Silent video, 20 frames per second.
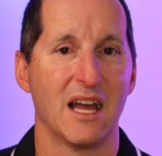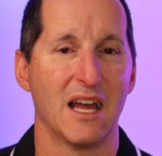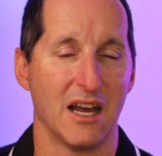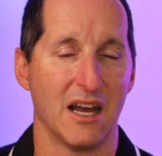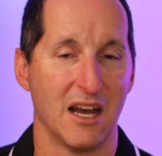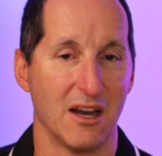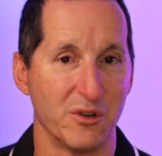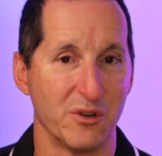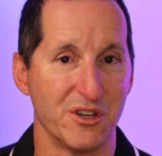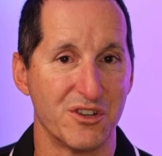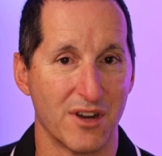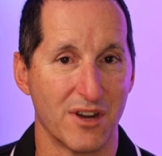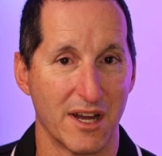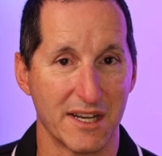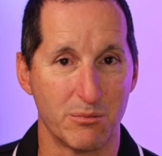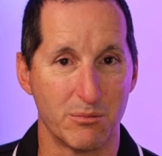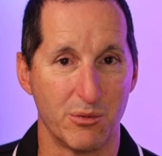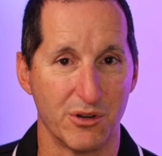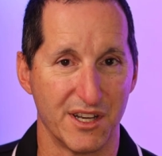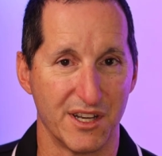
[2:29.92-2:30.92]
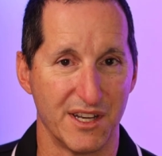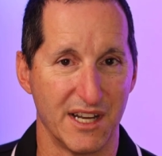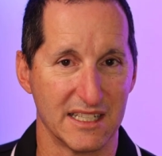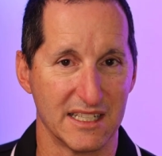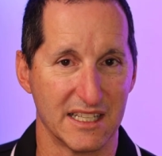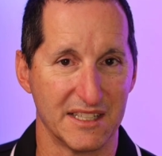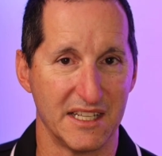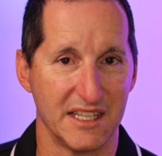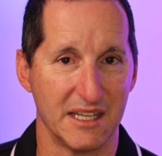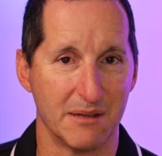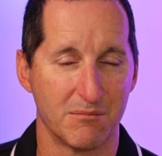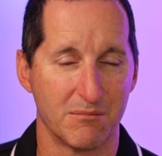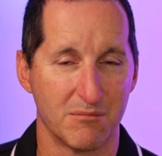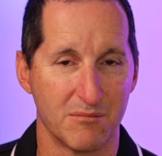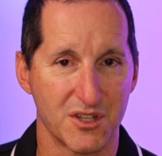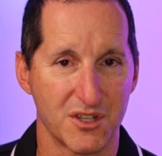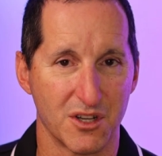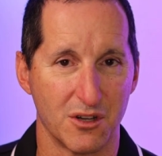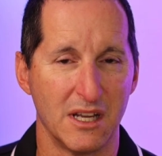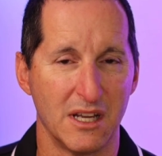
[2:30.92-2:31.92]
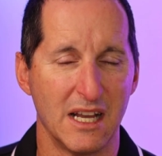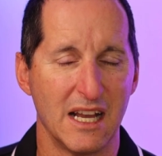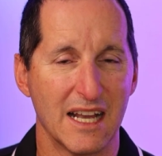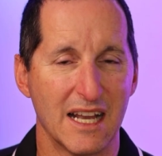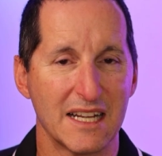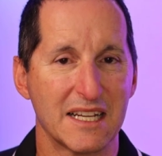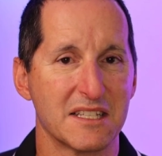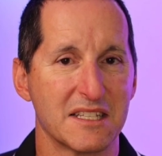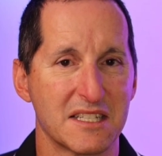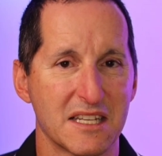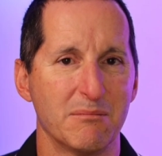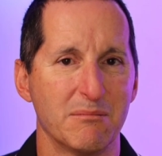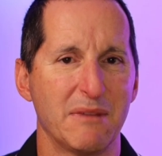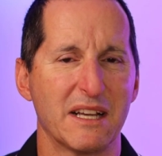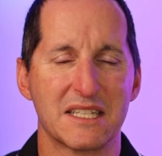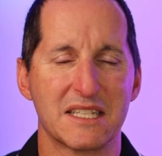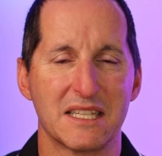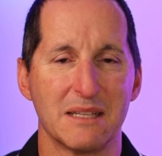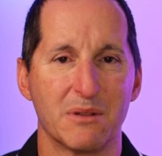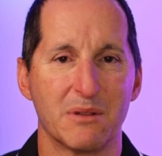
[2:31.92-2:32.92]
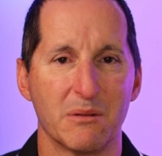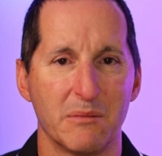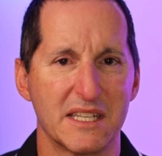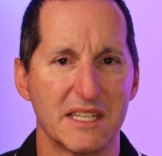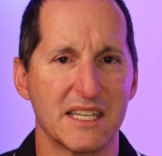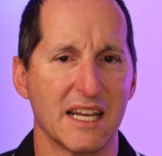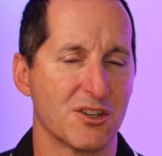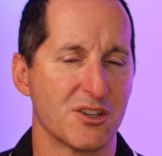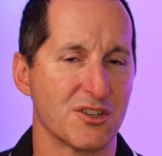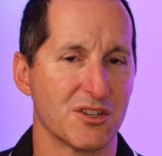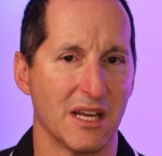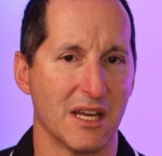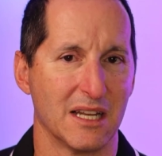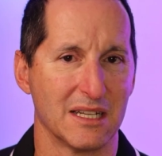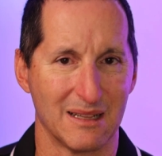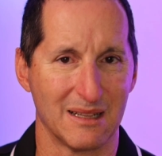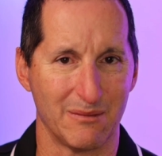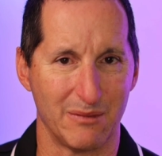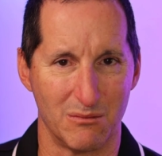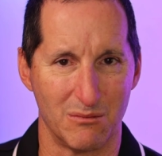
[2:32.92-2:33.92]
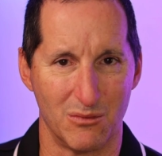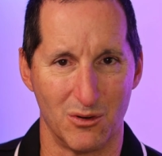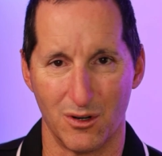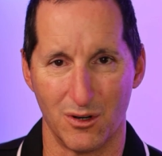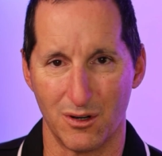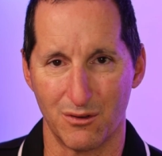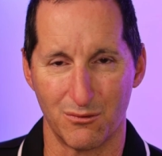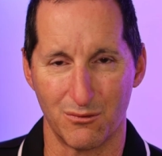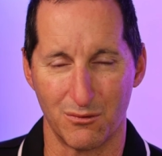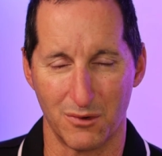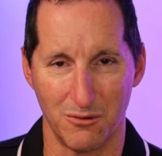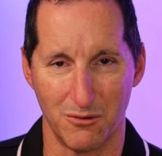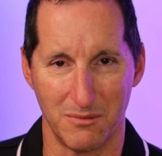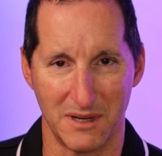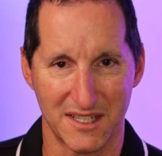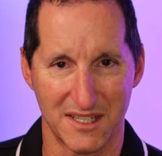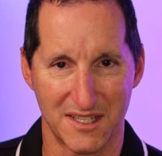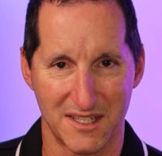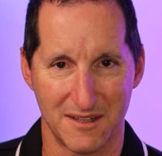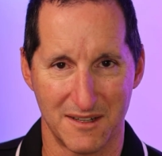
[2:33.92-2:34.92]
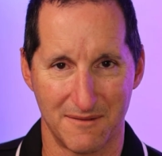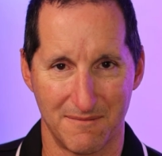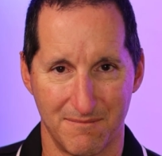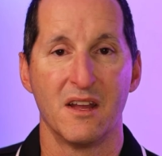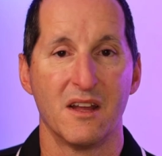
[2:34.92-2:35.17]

uh, we tried to put a null in there. So I guess it makes the implementation a little bit more robust.